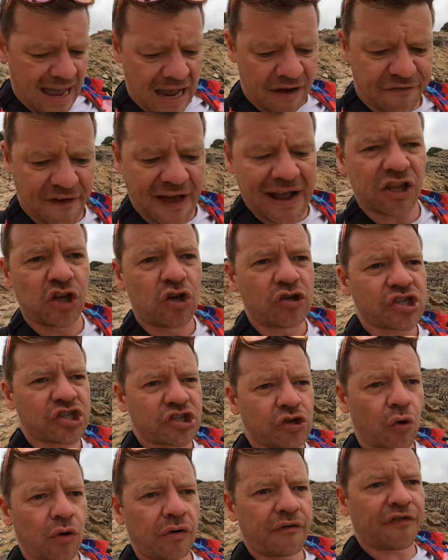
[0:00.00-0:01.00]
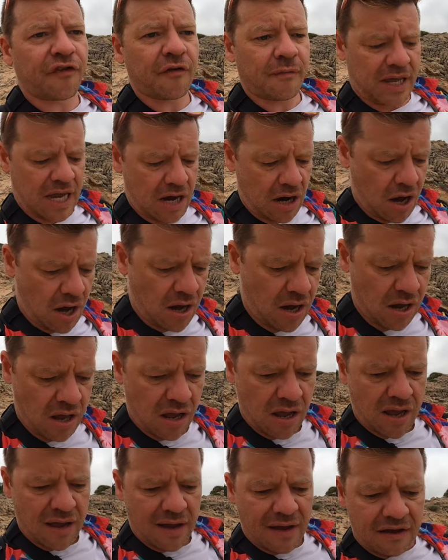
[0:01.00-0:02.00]
in fact used stone from here
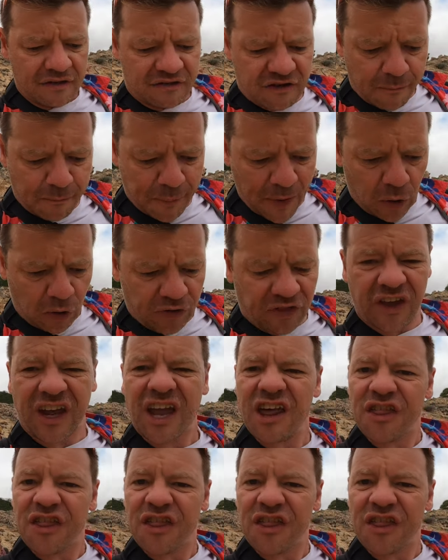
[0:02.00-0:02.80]
to build the